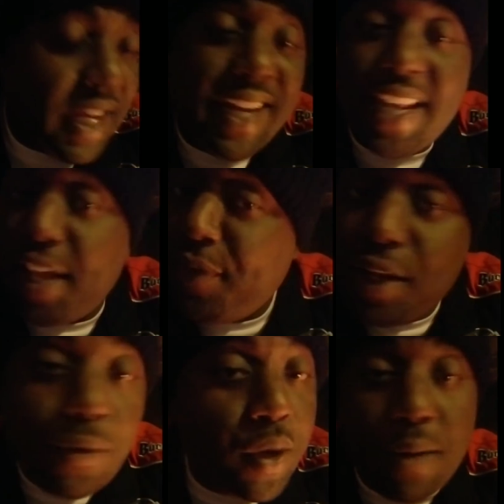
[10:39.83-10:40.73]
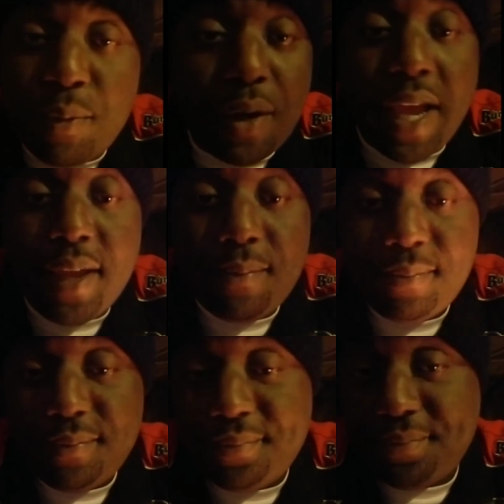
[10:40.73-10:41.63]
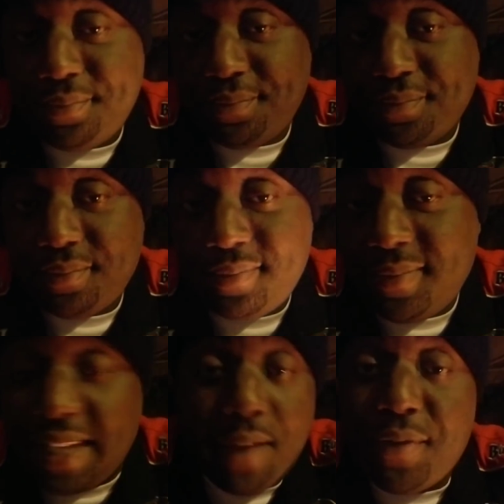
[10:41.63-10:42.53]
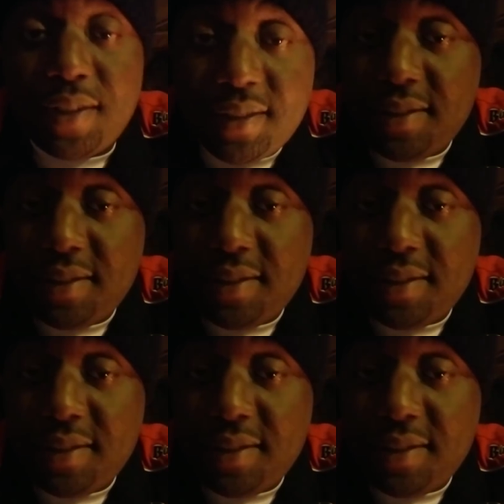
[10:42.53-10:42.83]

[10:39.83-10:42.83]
Definitely a winnable game. Definitely.